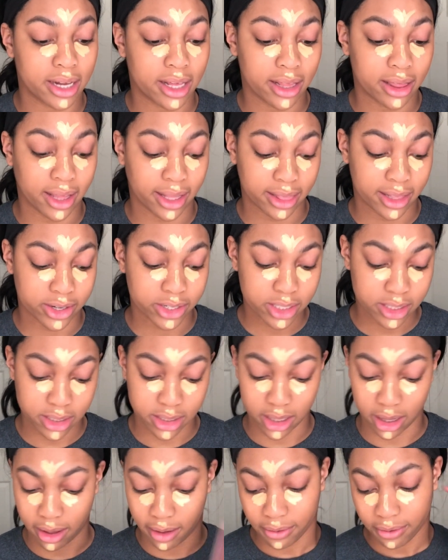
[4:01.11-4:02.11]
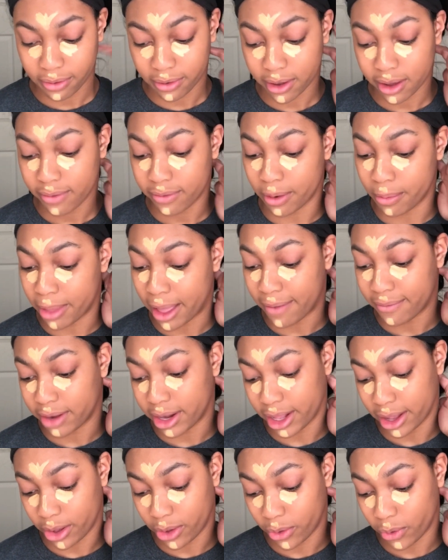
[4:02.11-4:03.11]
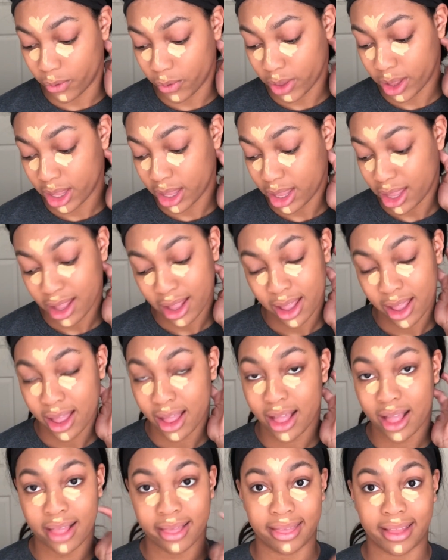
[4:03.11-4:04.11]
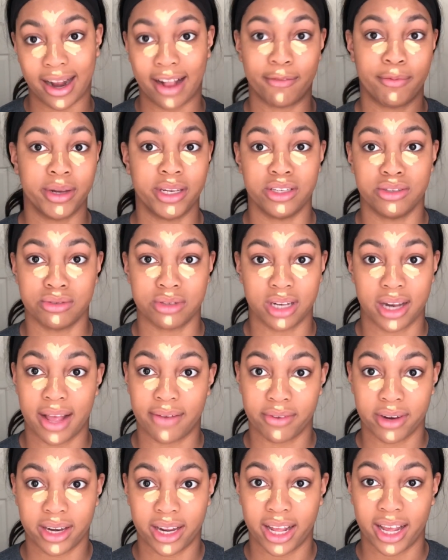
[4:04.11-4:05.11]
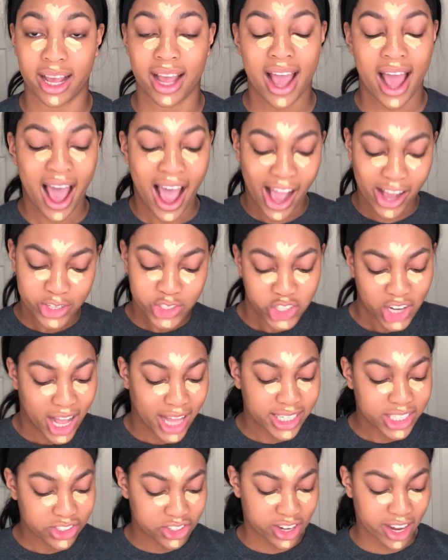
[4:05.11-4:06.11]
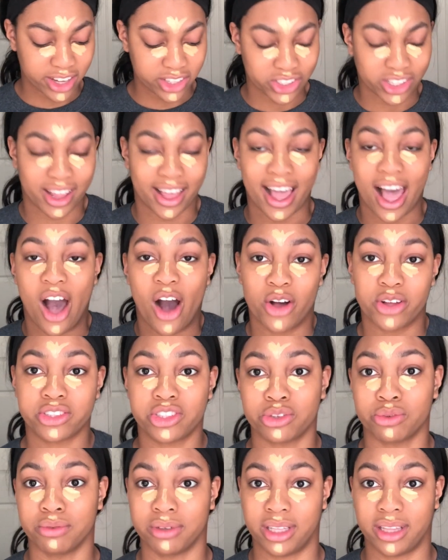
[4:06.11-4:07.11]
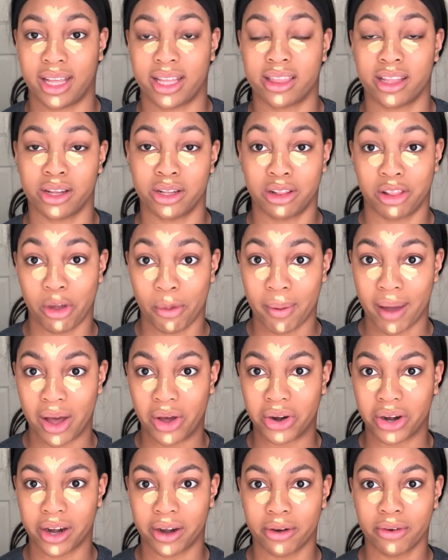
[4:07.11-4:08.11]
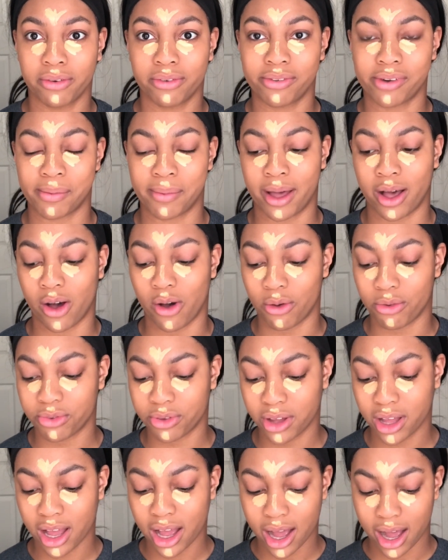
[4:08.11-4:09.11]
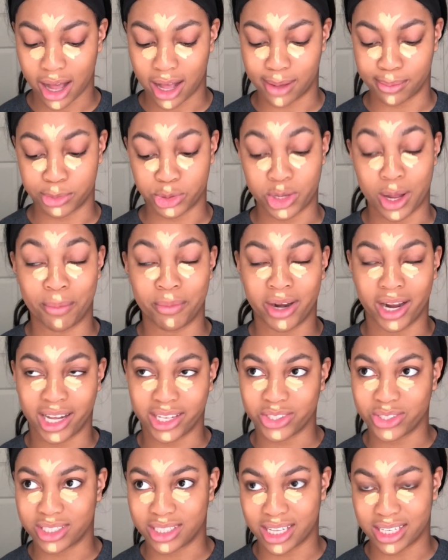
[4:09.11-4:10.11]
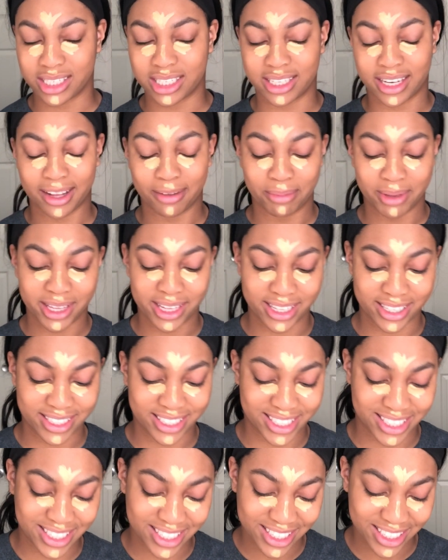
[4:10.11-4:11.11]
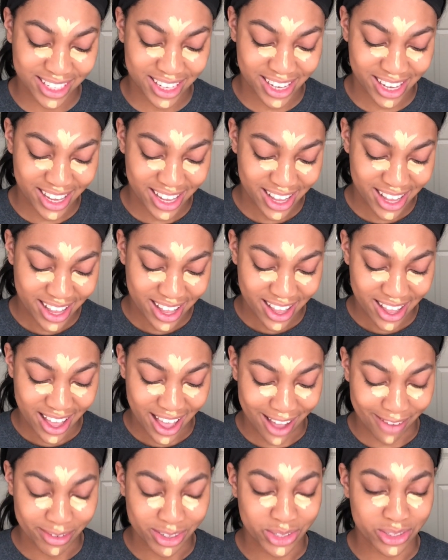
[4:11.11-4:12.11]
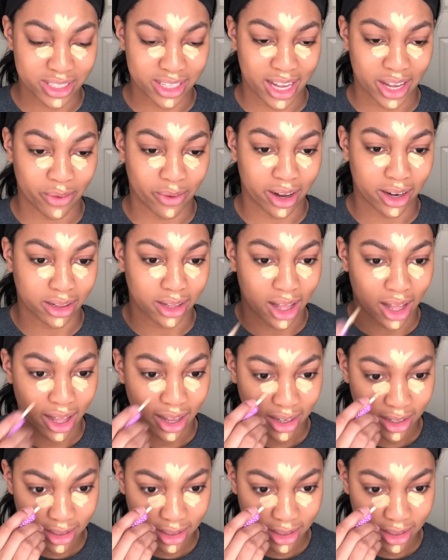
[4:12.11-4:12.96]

Like, there's stuff from that video that I've been using every day. I tried to change it. Like, I also really like the glow powder from E.l.f. So I'm not using that today because I've been using that quite a lot.